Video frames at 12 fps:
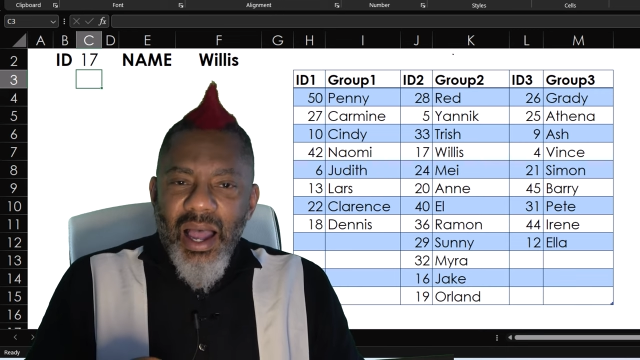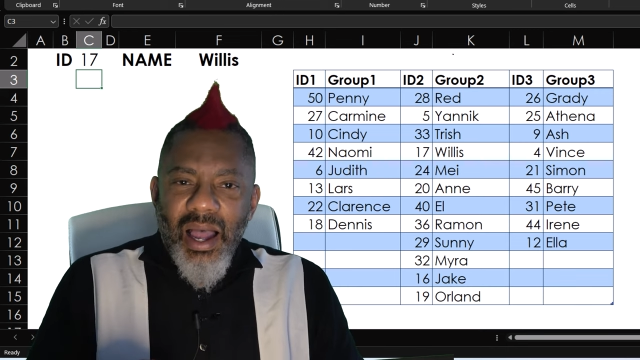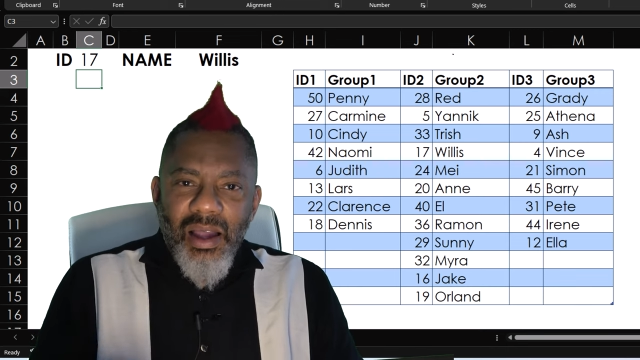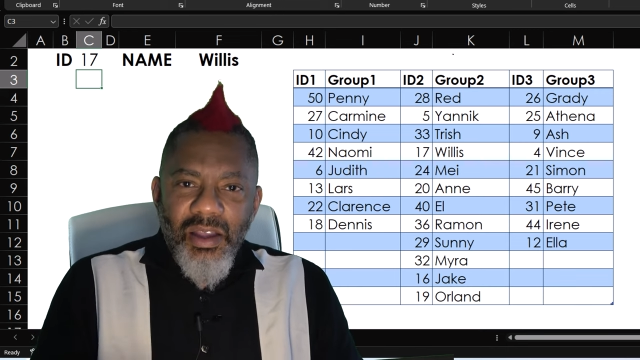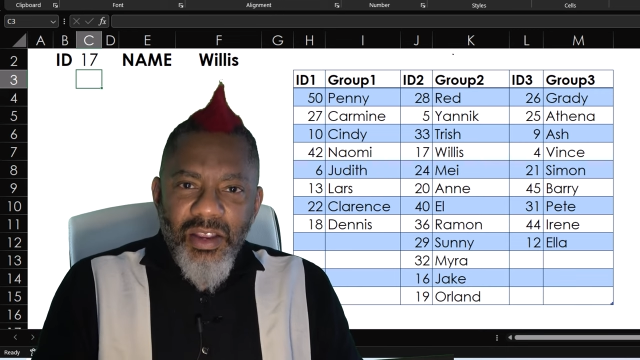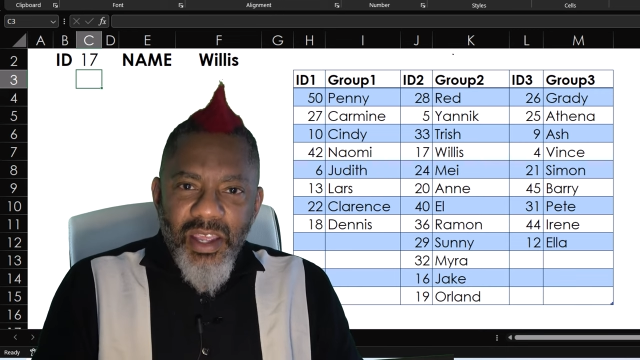
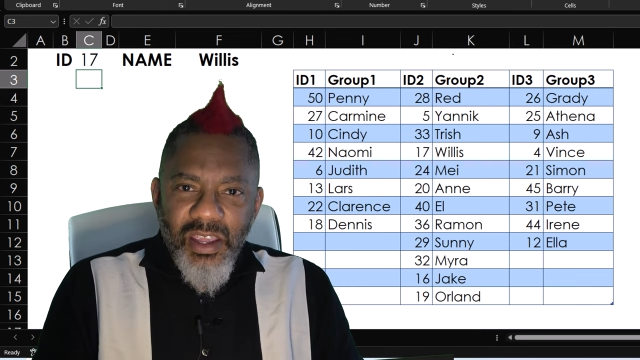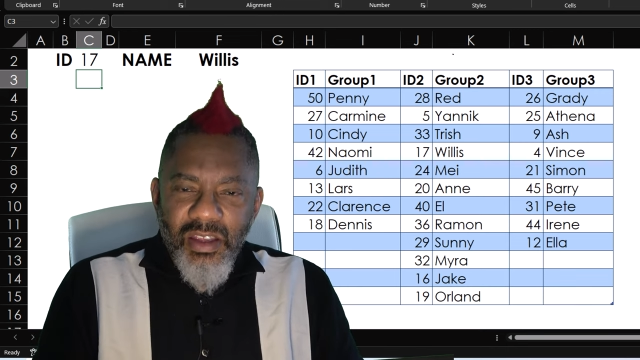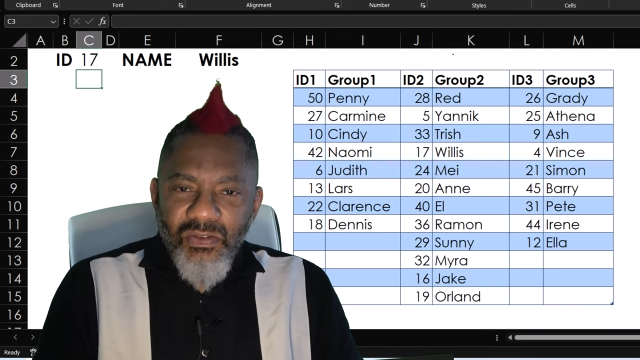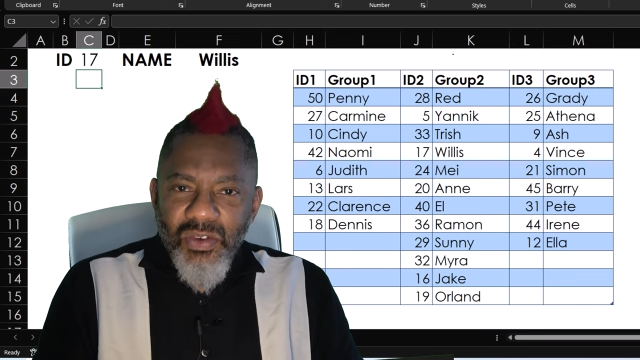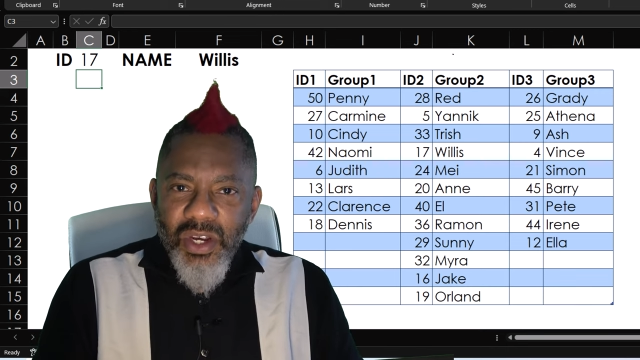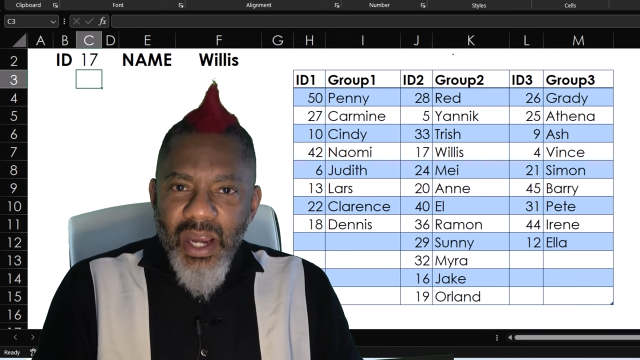I
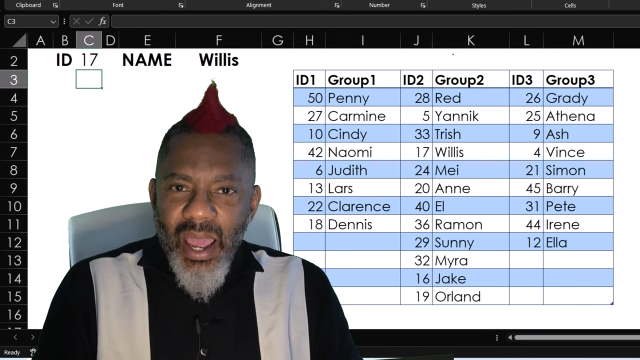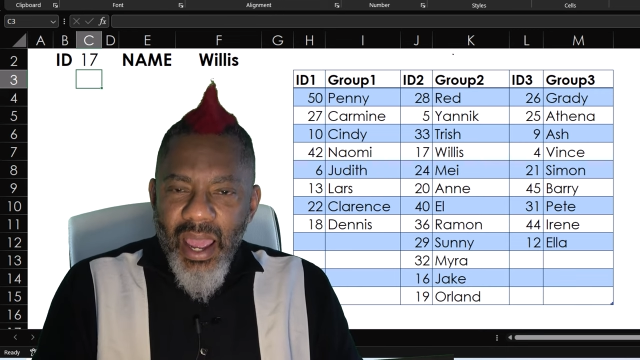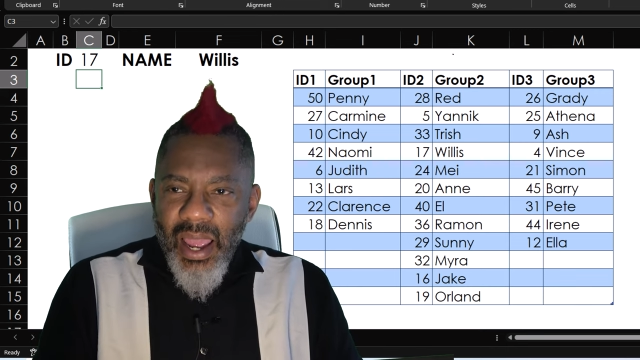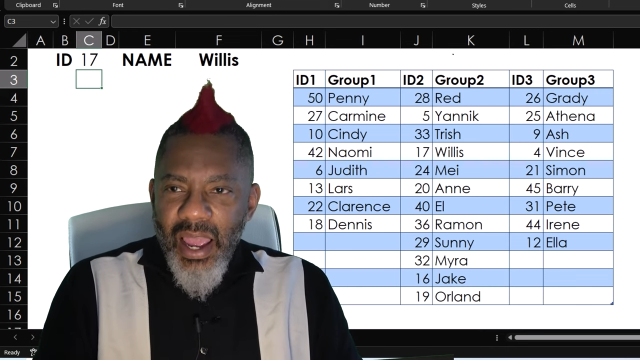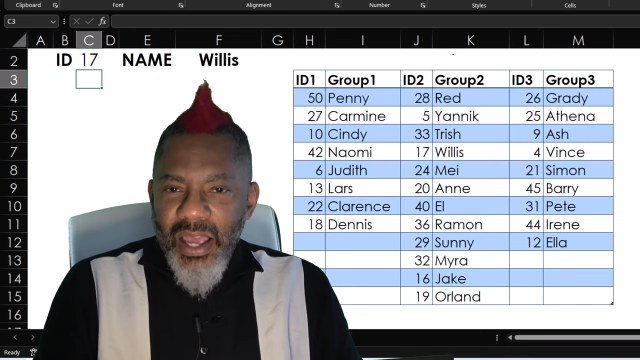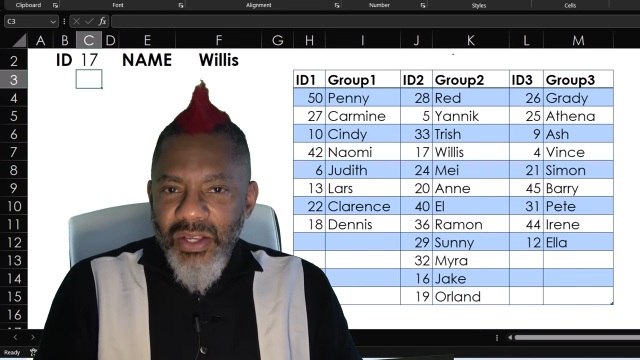even
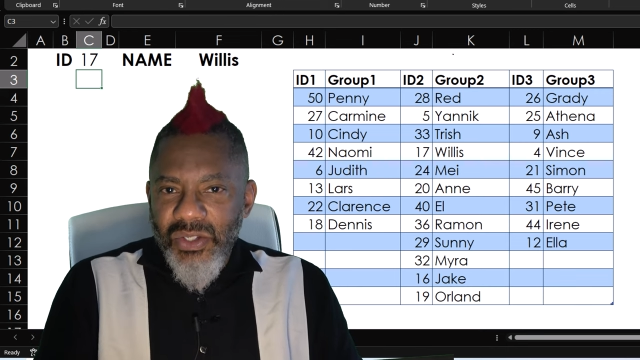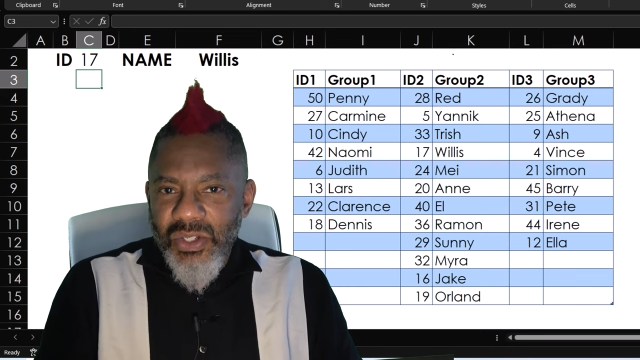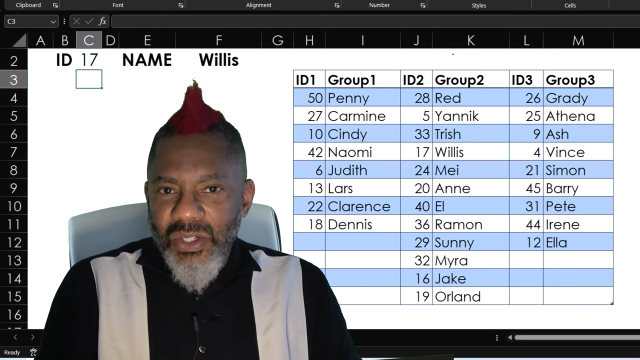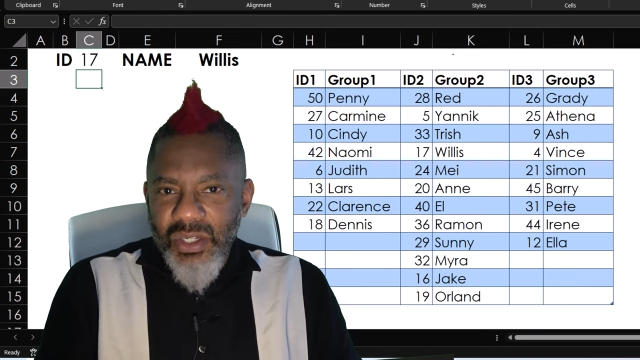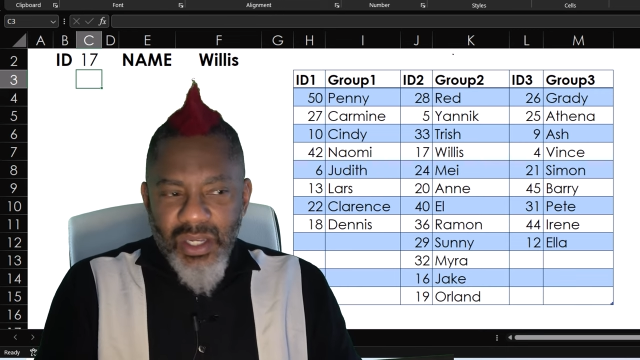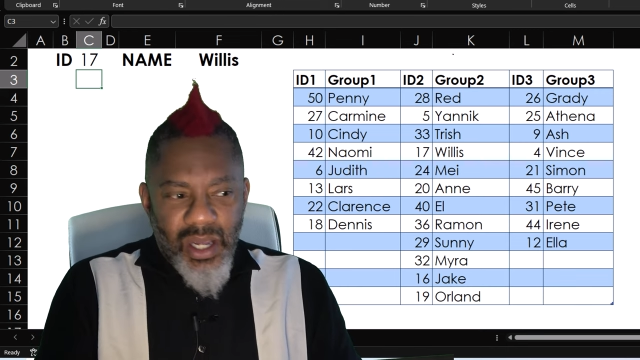
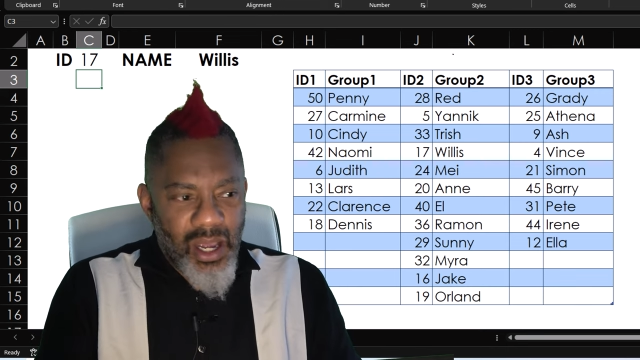asked